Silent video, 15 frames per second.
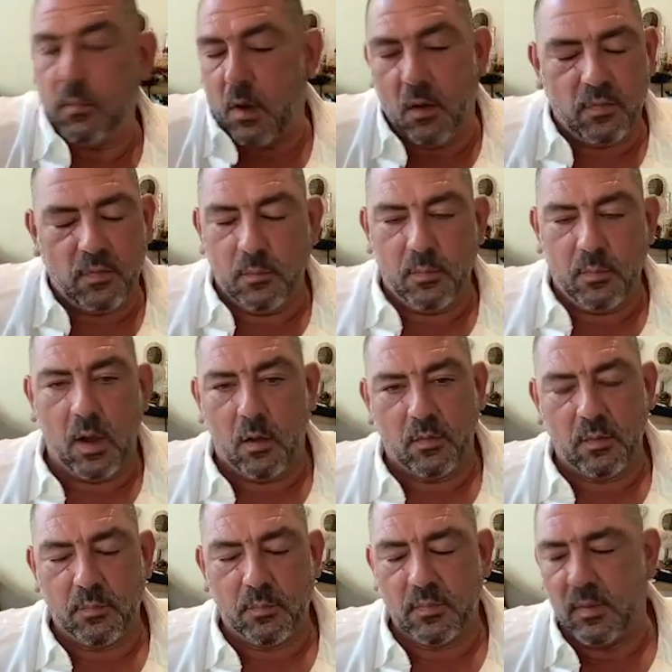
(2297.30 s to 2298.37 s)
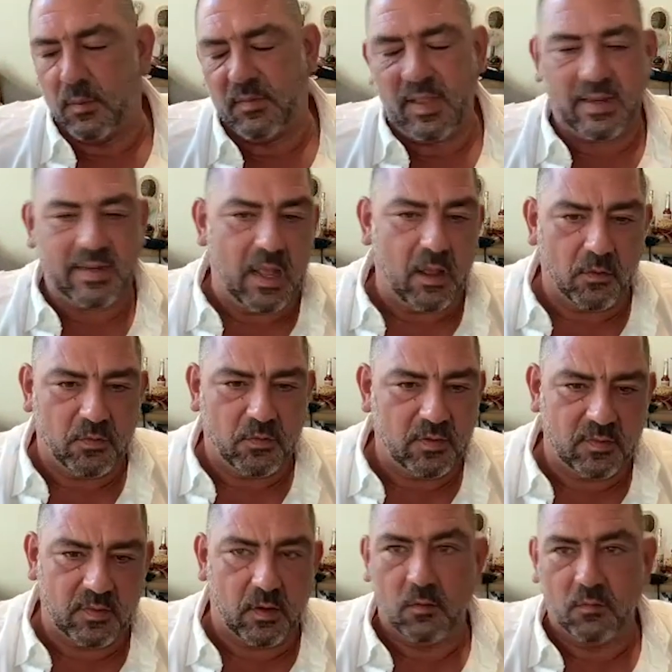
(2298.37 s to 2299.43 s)
all the
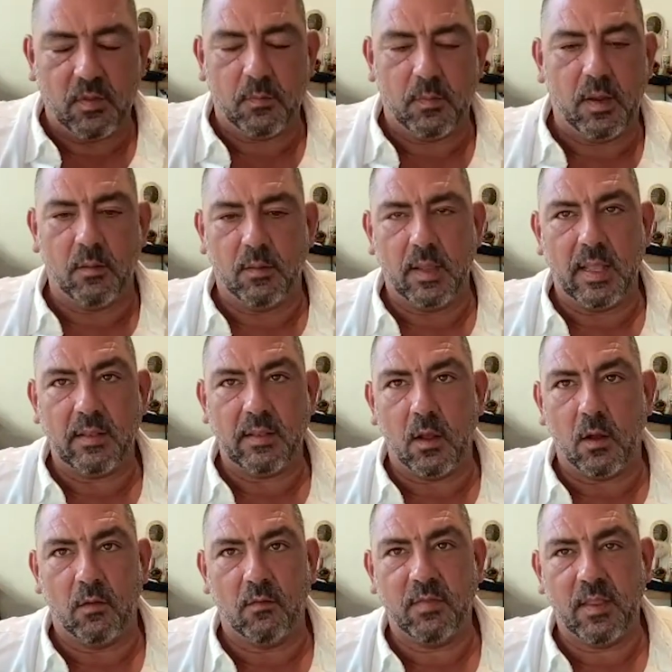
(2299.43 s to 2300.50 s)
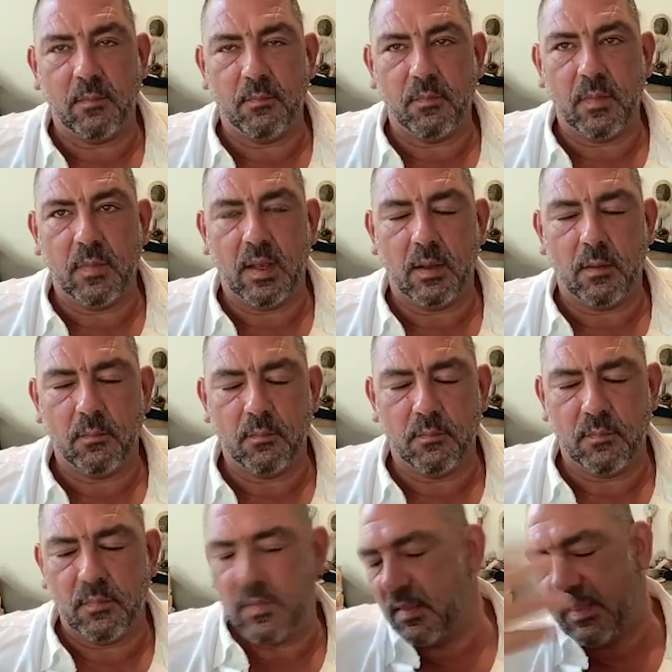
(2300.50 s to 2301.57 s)
technologies and all of
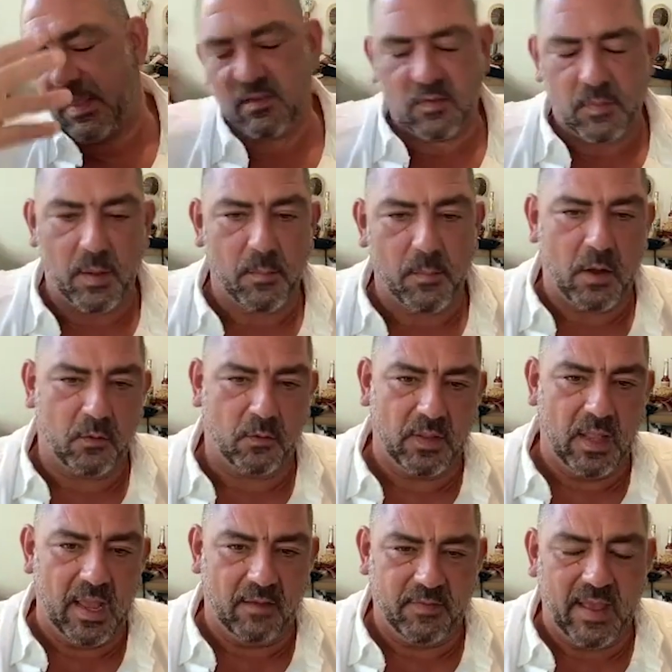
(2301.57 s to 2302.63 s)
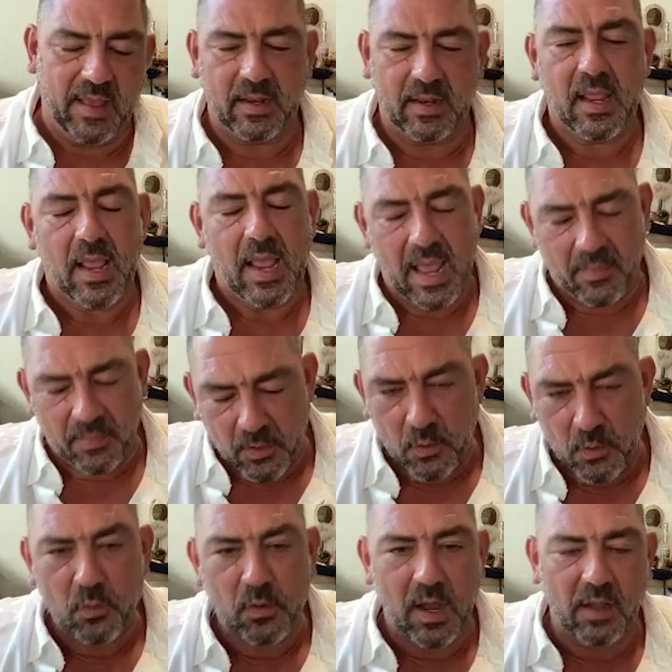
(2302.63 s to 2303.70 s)
the things about modern life, and the
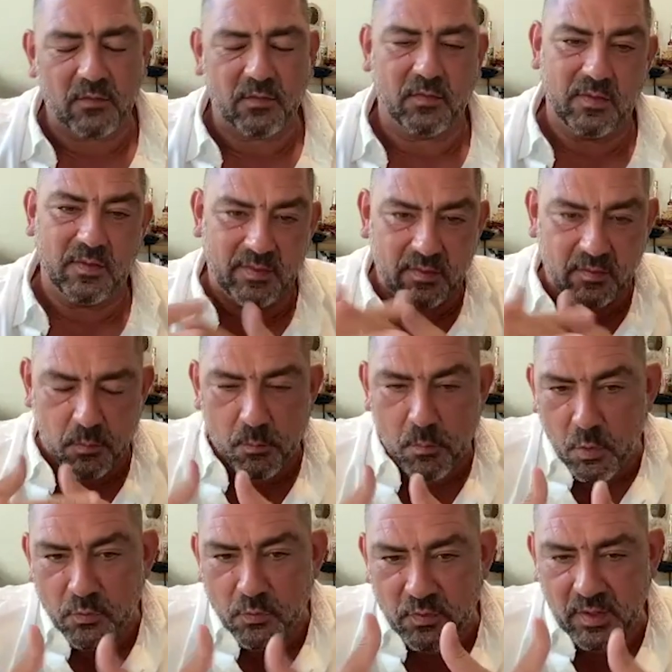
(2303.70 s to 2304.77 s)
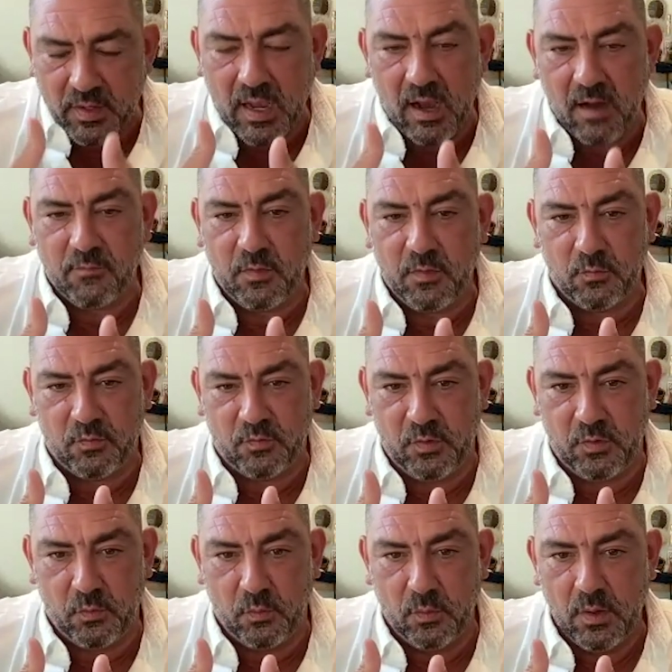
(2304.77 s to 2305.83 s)
new consciousness is emerging of those
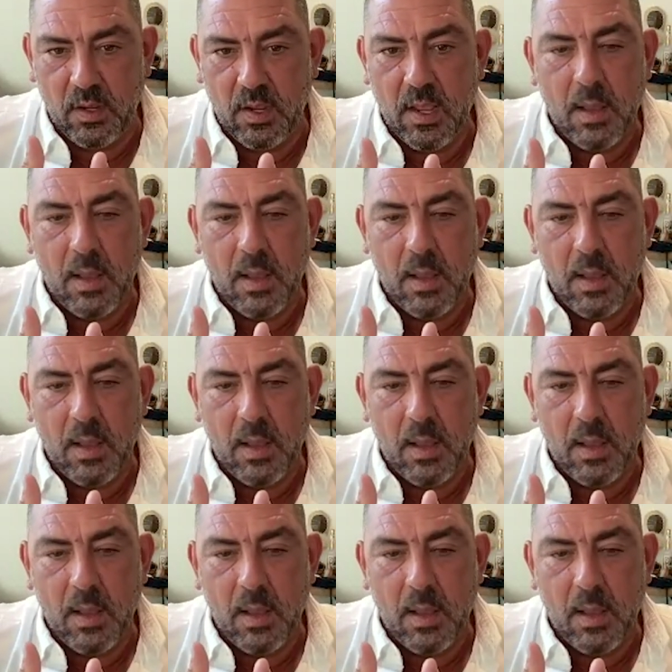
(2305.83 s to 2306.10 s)
two.